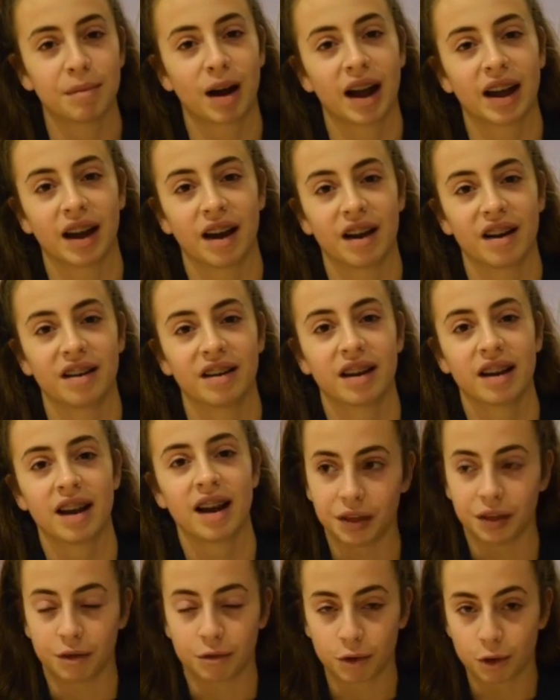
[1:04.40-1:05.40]
my own.
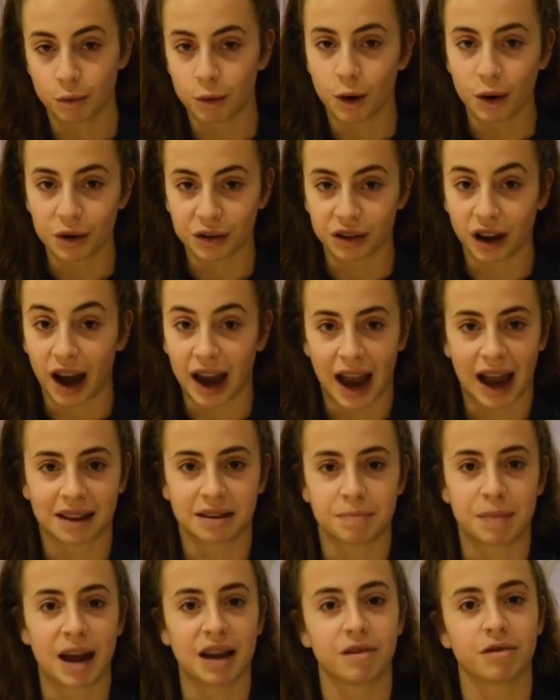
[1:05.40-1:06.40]
The rule was I had
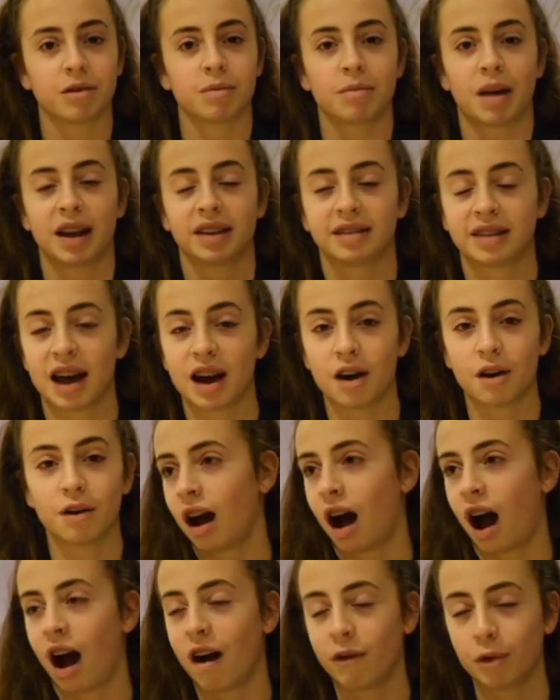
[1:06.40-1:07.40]
to pay for him myself.
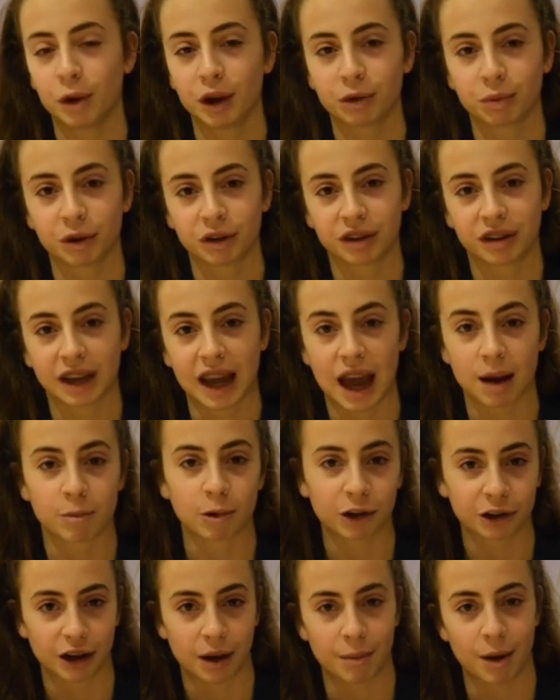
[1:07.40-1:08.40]
I've always wanted to get a
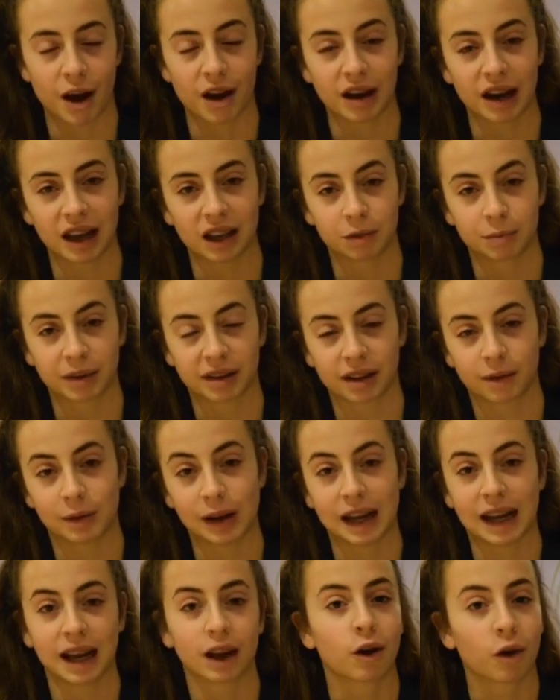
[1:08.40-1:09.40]
project pony,
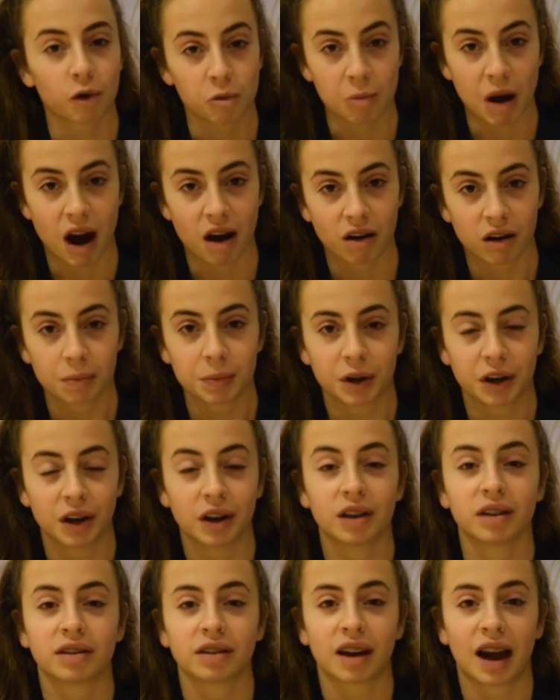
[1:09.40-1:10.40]
specifically Connemara,
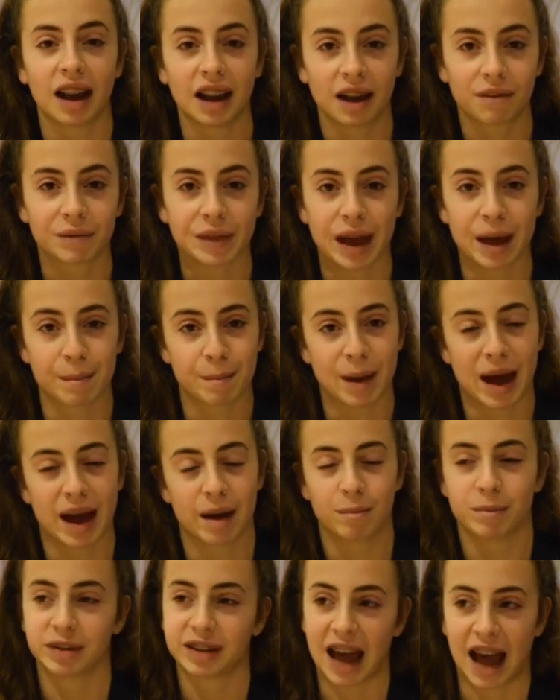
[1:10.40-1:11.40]
because I love them.
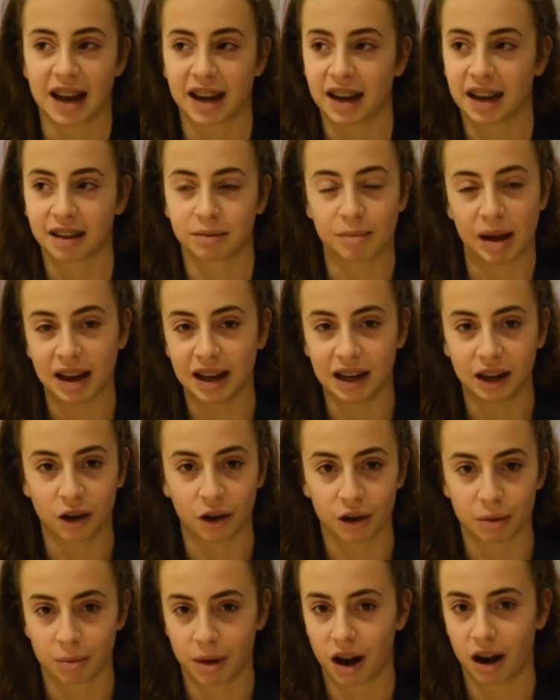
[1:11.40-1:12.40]
Danny is mainly
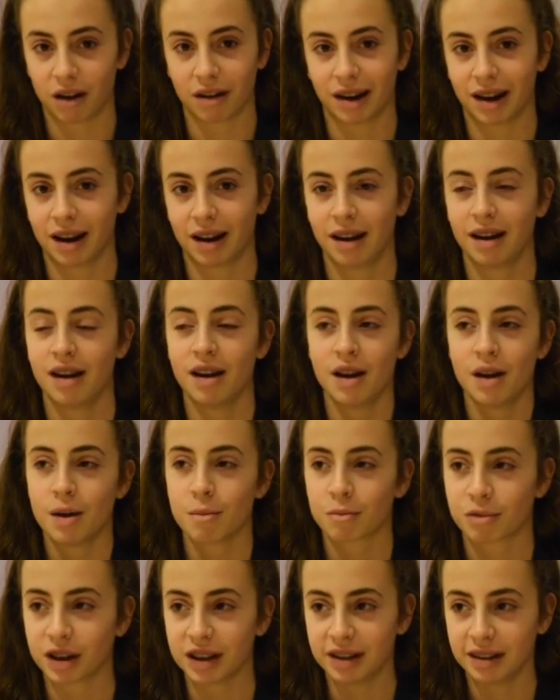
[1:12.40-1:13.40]
Connemara,
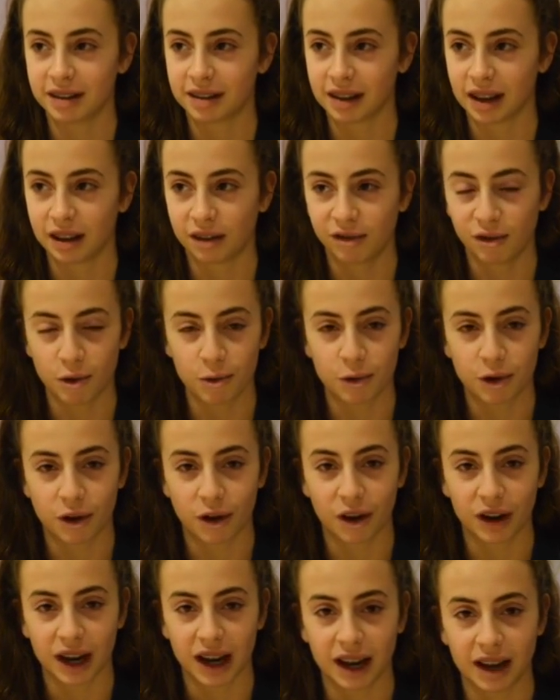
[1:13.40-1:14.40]
Prince is full
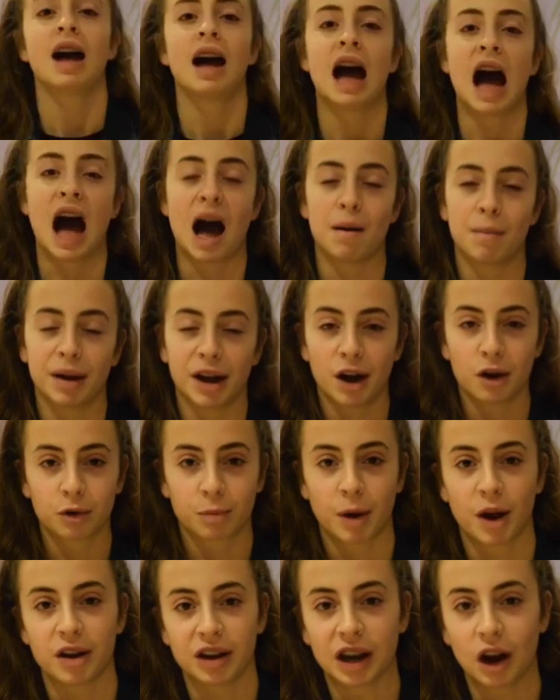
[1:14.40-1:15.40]
Connie, and my old
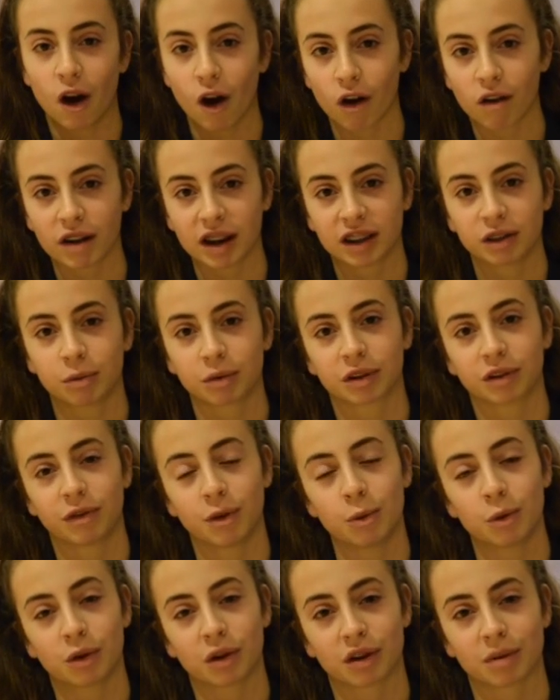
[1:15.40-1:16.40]
pony Horace was a
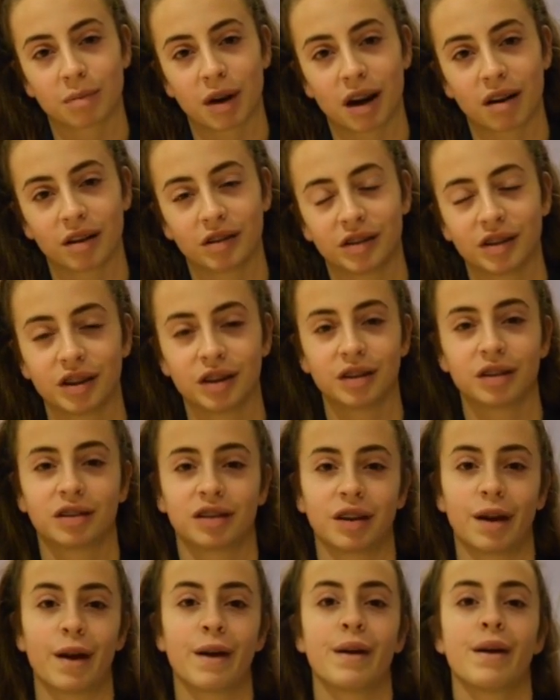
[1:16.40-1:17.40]
full Connemara too,
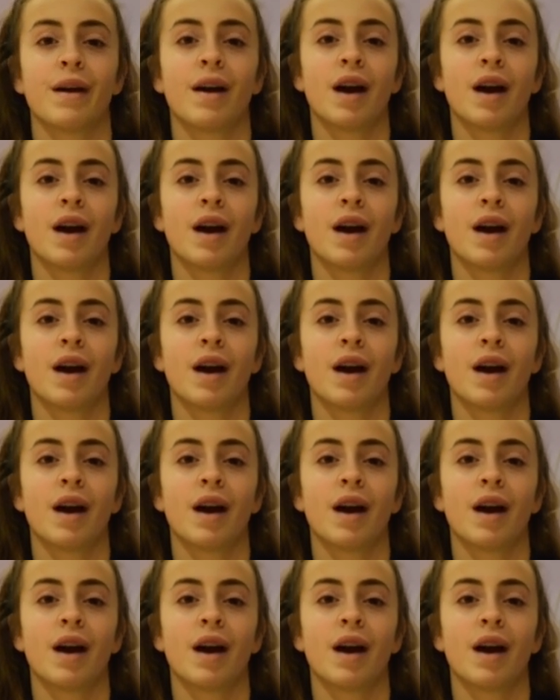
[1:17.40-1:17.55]
so